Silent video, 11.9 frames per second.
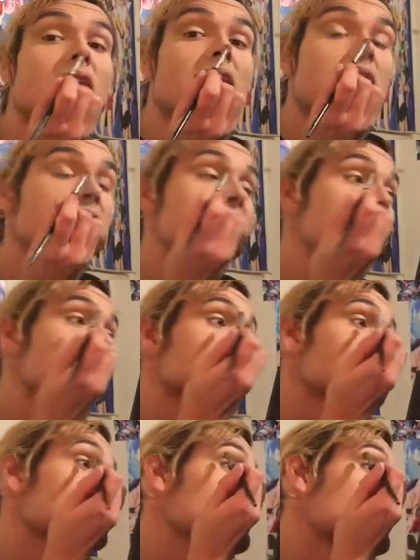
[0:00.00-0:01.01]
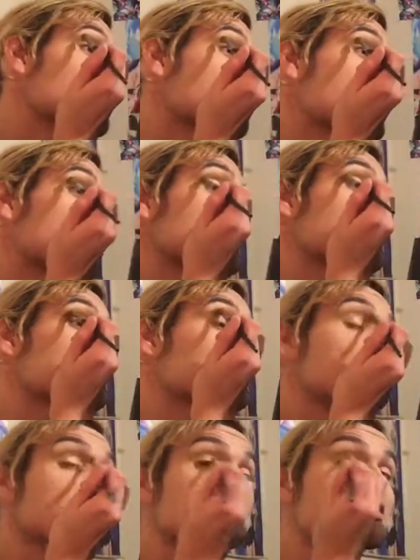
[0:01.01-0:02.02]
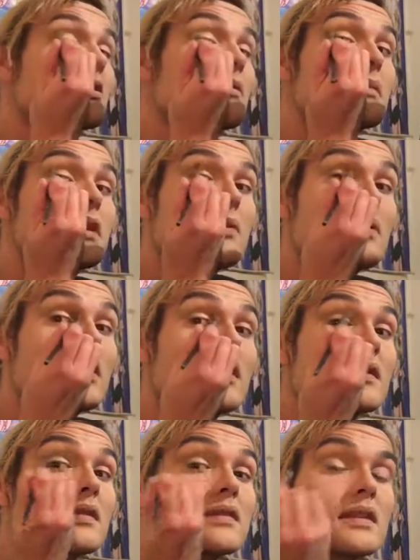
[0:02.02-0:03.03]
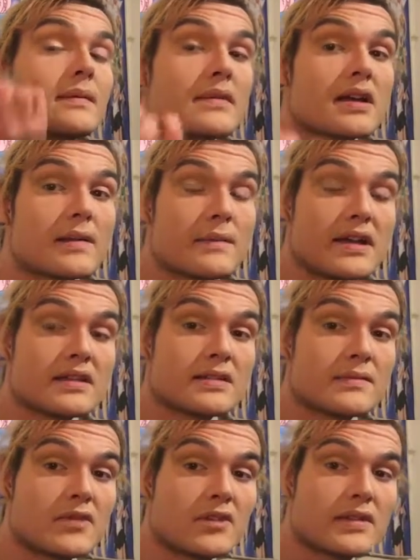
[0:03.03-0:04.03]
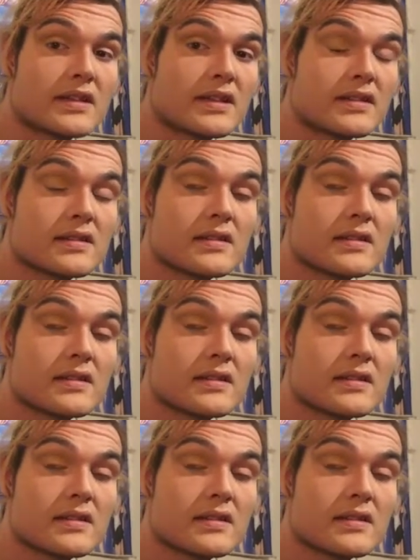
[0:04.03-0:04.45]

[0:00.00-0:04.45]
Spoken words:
you can't see what I'm doing. I'm kind of lounging on my wall at the same time as I'm doing this.